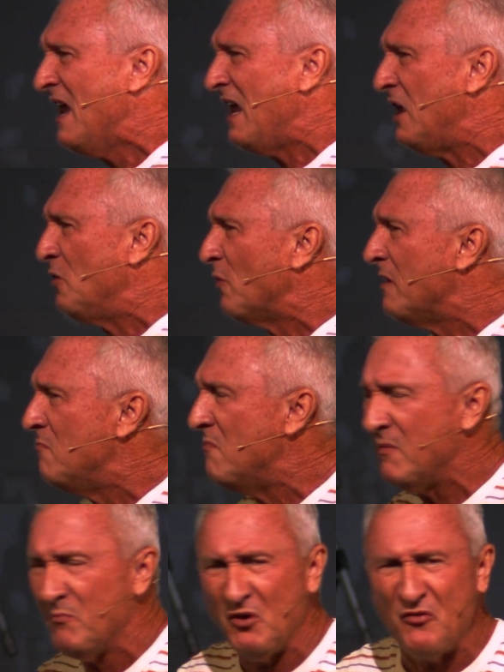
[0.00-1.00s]
He
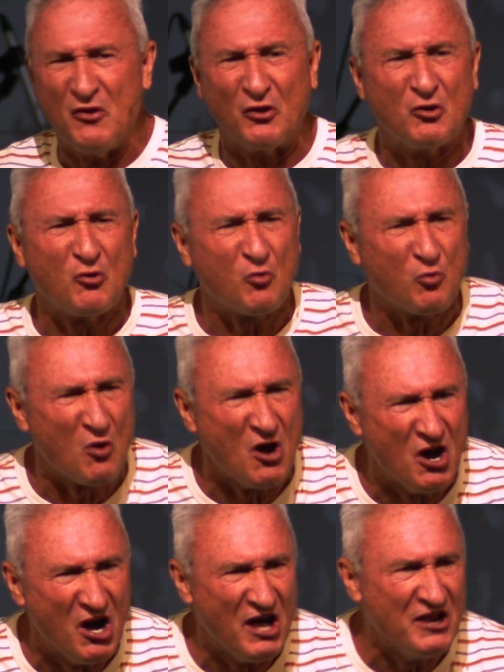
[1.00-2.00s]
remembered the
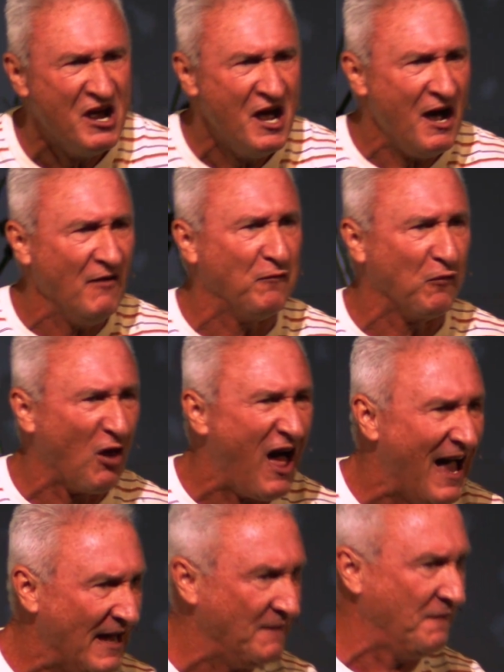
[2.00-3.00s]
crud of
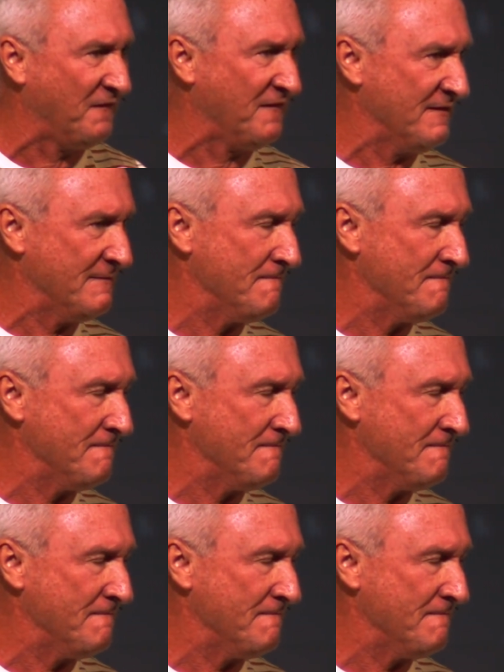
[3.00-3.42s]
life.